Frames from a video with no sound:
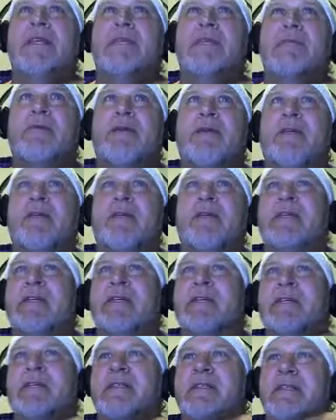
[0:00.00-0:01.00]
this
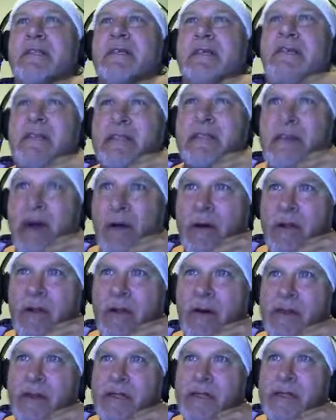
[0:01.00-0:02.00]
produces. So
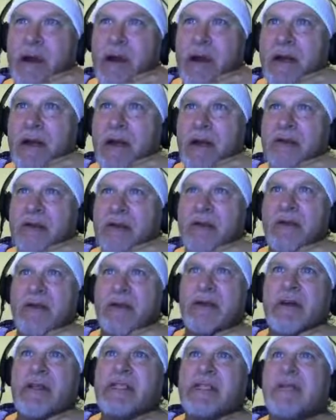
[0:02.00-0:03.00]
here it is right here. So
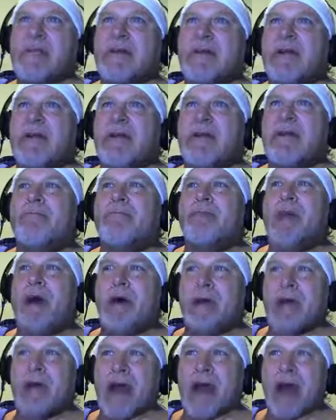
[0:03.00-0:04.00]
there's the building
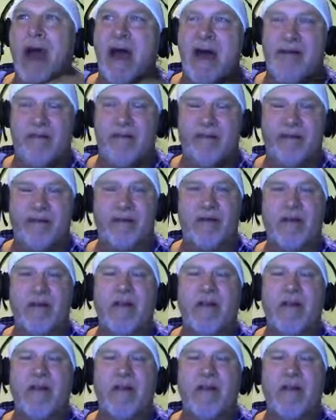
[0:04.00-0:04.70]
blown in half.